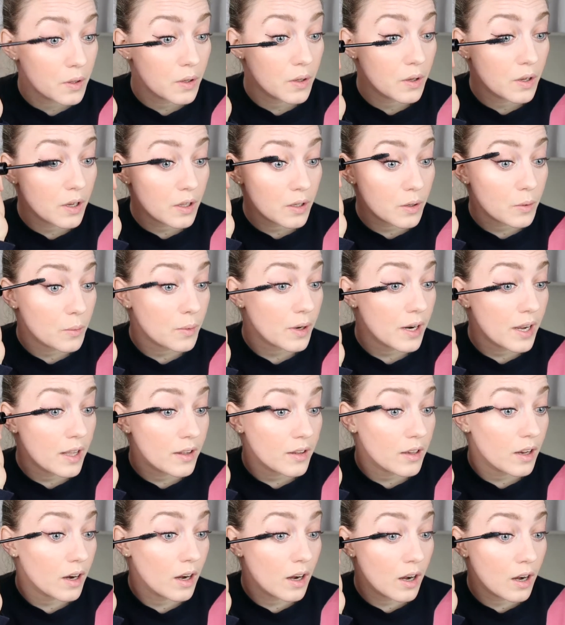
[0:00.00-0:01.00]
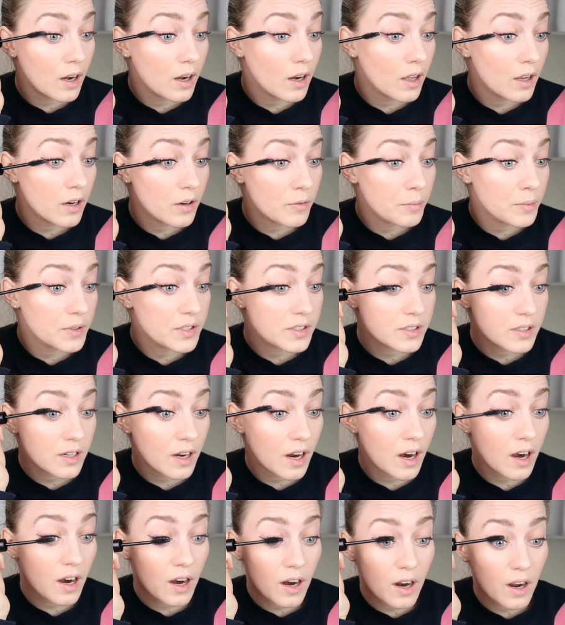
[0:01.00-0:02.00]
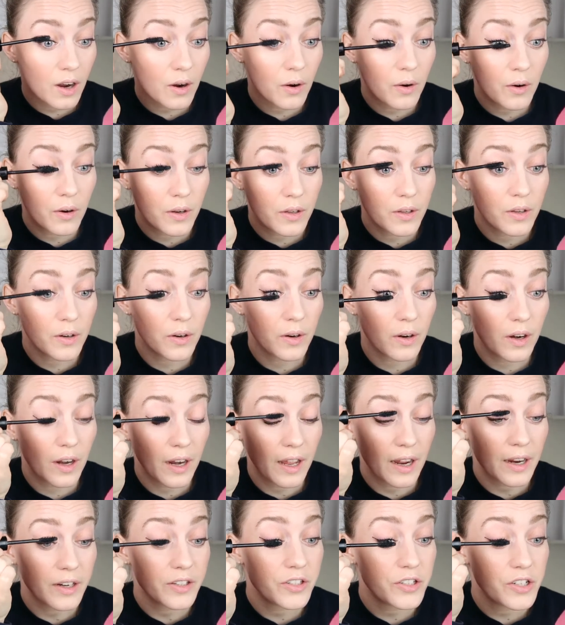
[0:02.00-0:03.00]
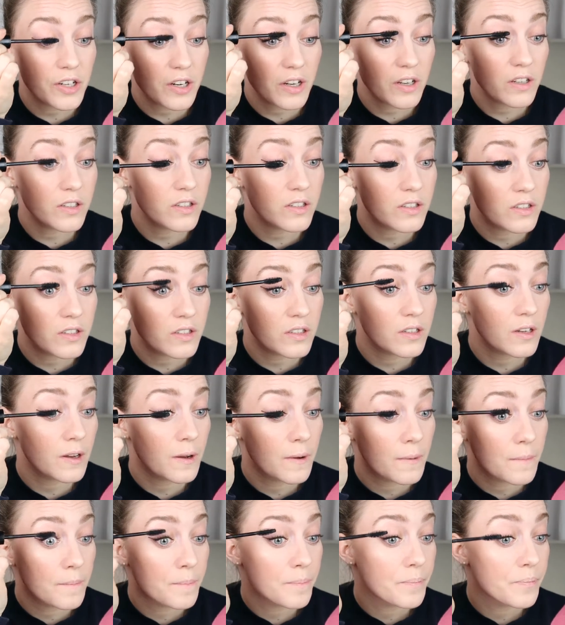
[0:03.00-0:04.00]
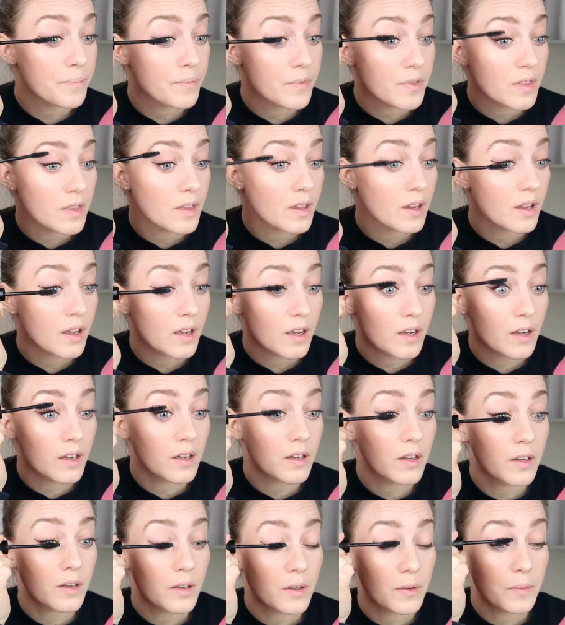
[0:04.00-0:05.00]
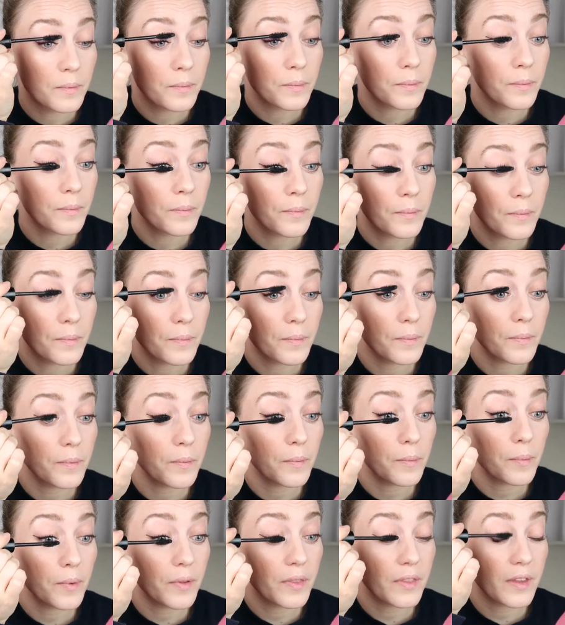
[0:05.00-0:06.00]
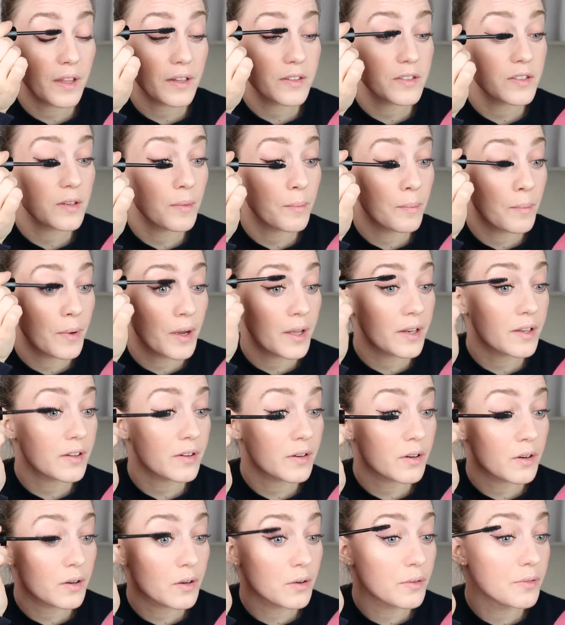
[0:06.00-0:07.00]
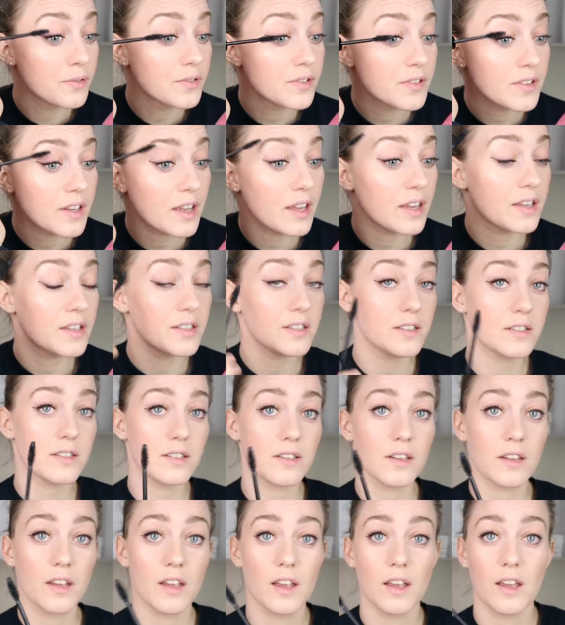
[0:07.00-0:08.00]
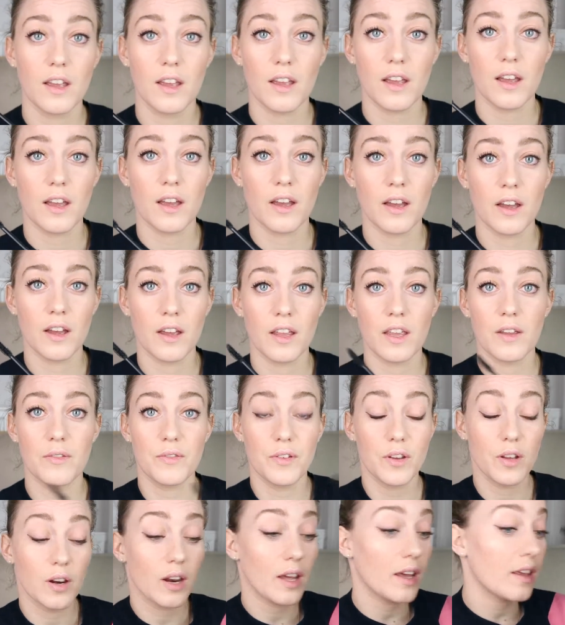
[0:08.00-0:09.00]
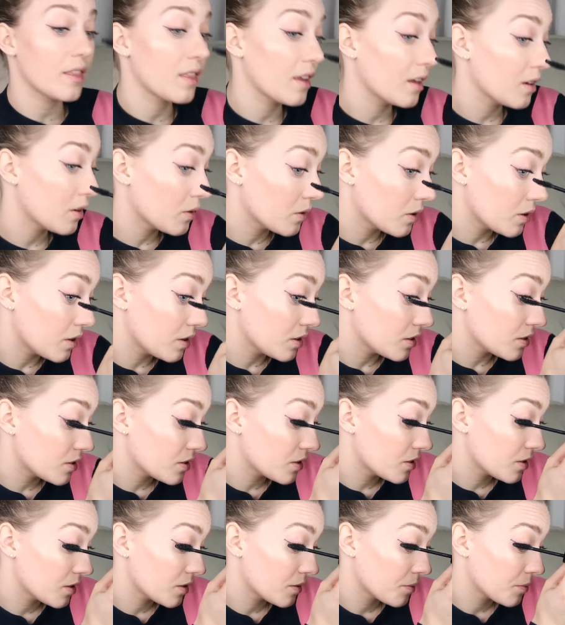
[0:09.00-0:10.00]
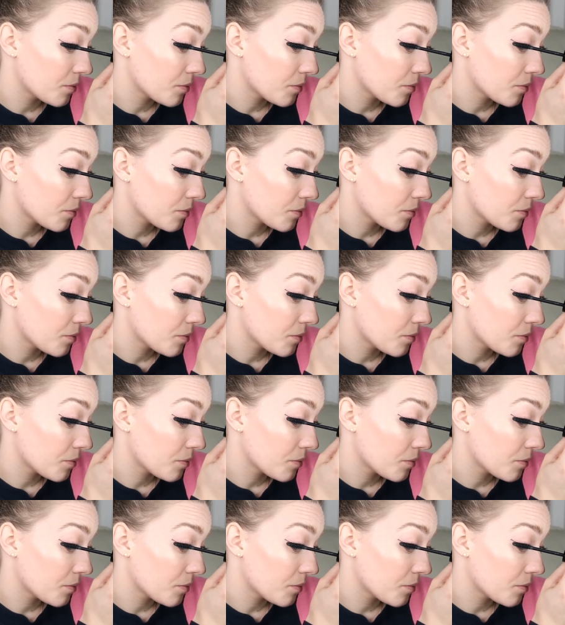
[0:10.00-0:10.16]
You get quite a lot of mascara on your lashes. But that's a matter of taste, if you like that or not.